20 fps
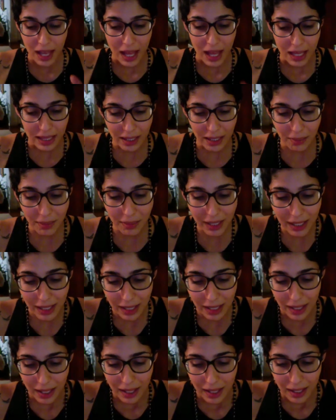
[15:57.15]
And let me,
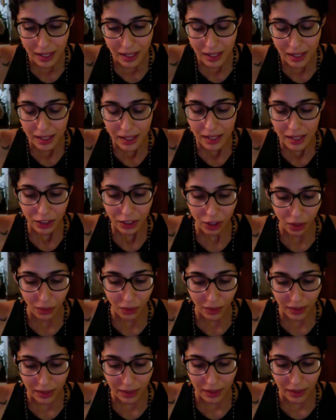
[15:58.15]
you know,
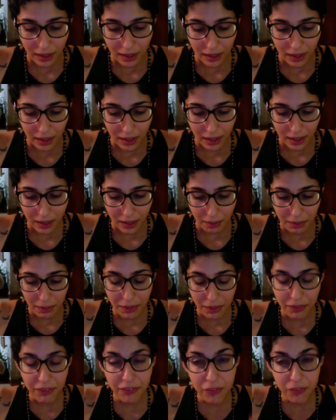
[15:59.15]

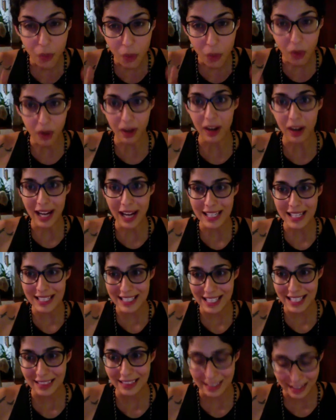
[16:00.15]
before I
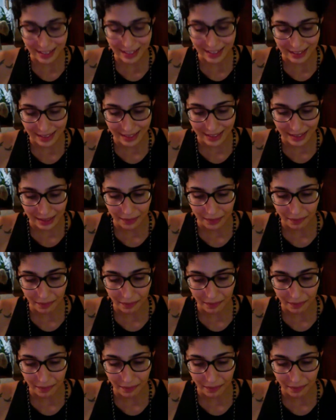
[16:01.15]
did this,